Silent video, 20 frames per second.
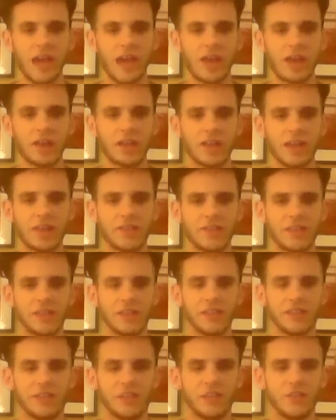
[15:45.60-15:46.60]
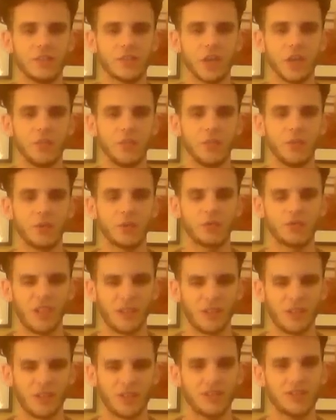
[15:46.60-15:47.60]
and again, that gives up more
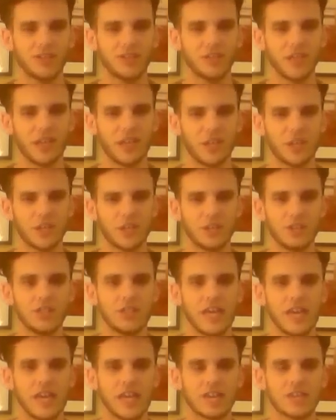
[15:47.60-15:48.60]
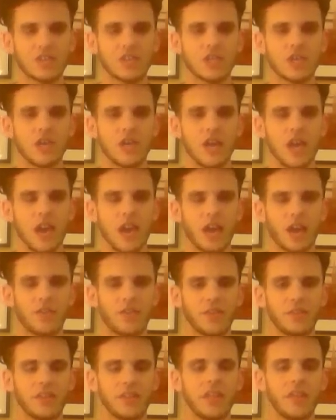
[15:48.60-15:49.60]
framework the contention gains. And I
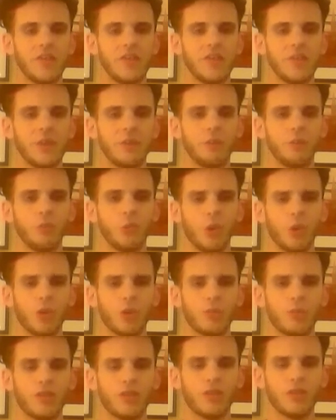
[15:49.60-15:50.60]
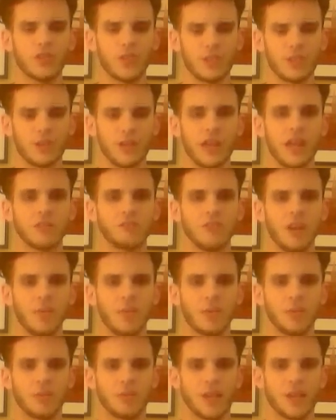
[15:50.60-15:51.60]
think even if it were to be considered a
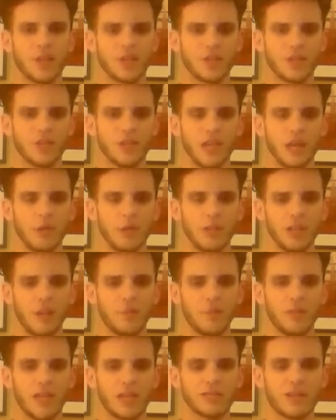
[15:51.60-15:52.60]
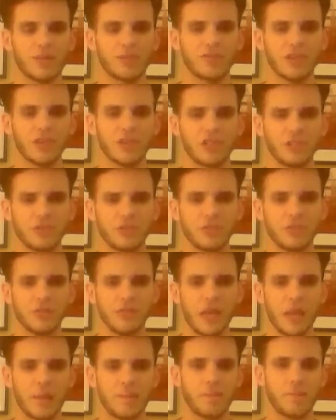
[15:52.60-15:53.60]
reparation, it would not be a reparation that was
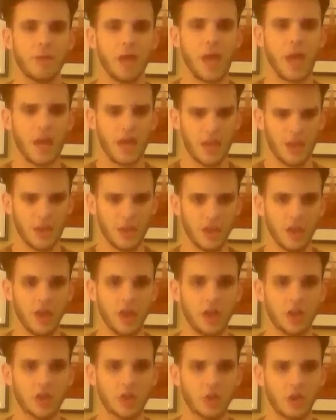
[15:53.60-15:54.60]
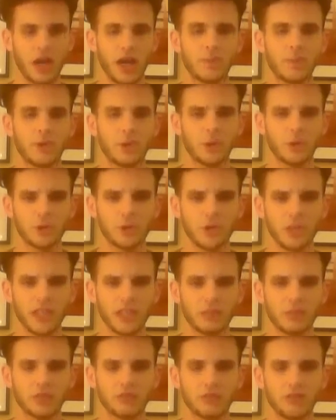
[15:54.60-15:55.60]
being paid. So I
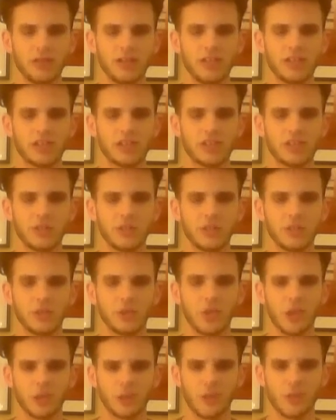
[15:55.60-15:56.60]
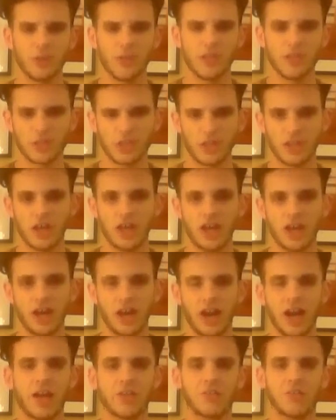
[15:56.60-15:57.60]
personally would try and steer clear of this.
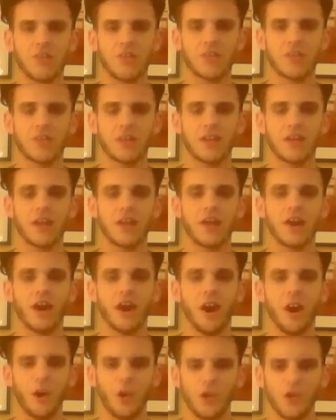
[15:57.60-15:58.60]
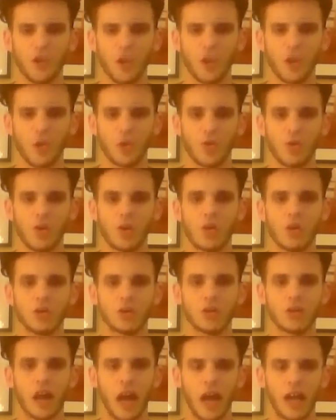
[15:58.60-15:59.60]
I think that it also
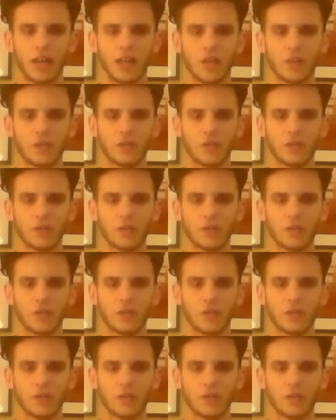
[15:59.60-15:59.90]
kind